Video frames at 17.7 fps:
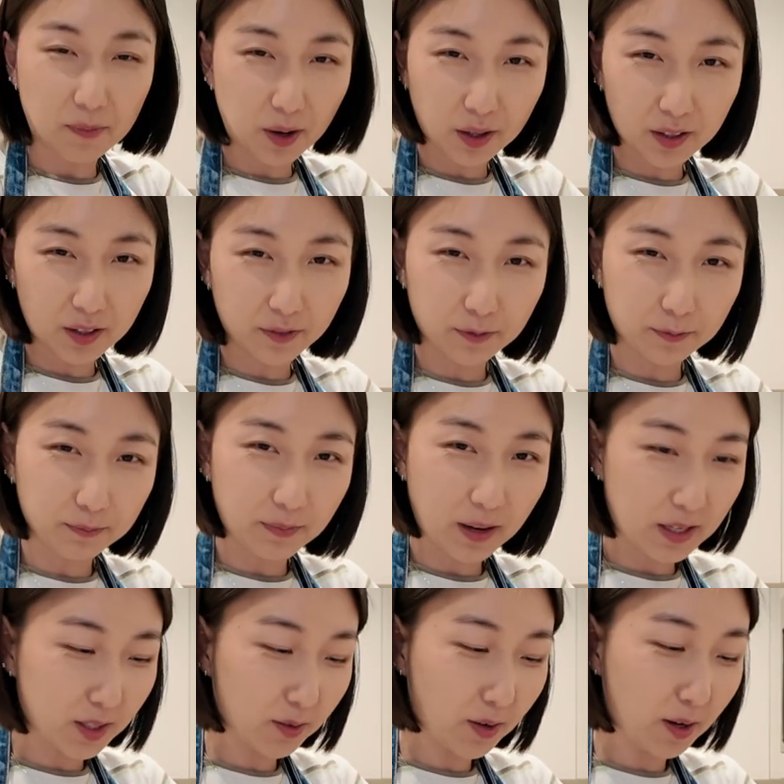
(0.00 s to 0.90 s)
not gonna
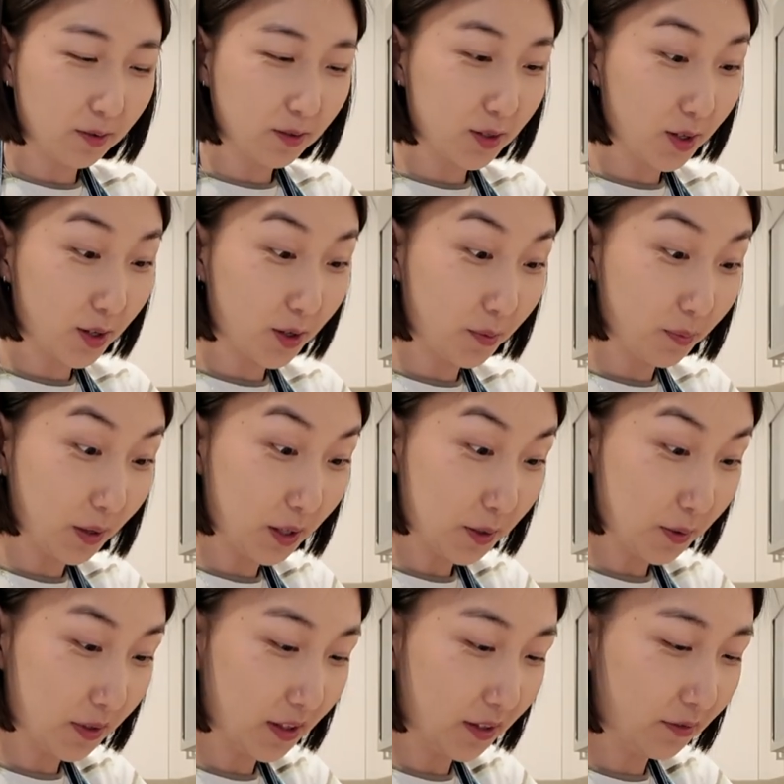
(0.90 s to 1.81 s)
mess around too much
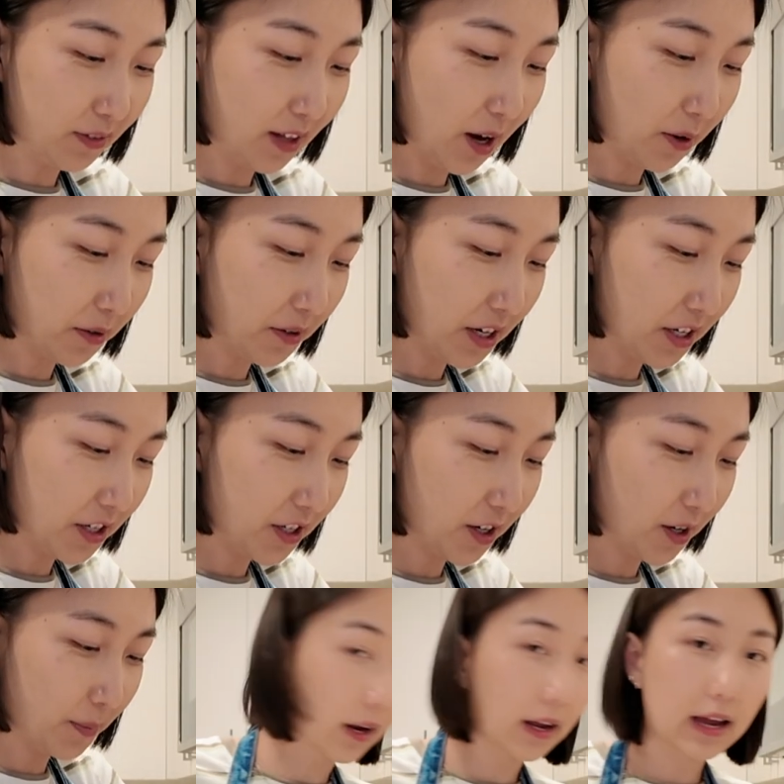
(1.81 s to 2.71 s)
with the flour
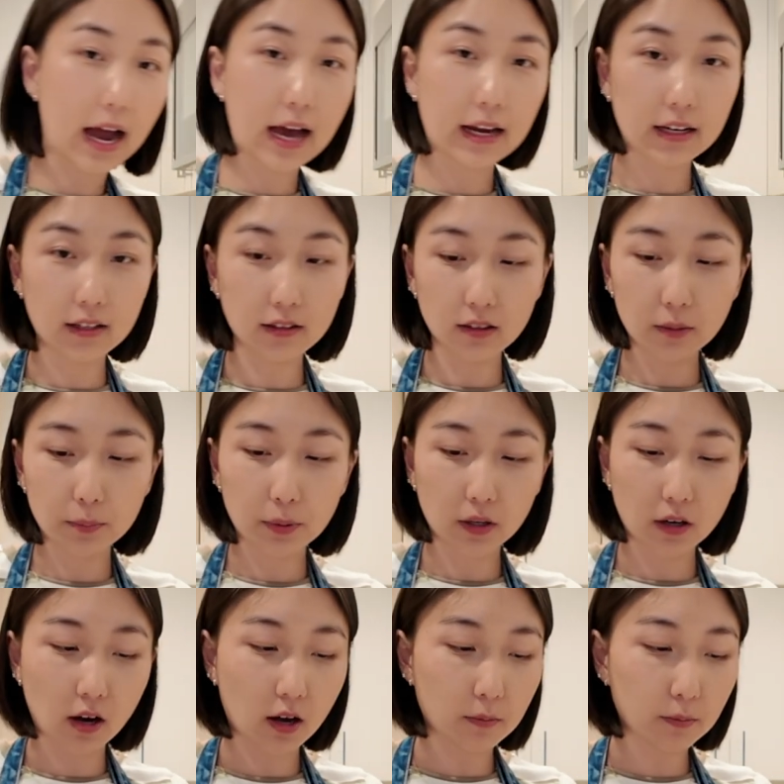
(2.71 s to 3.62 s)
ratio. Okay, add in the
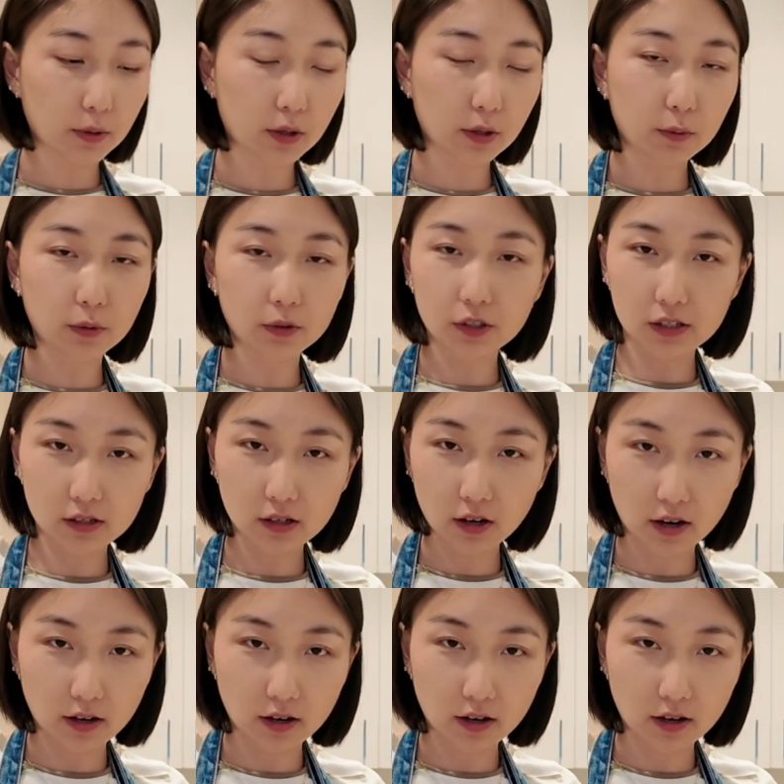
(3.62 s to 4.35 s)
pecan brittle, which is our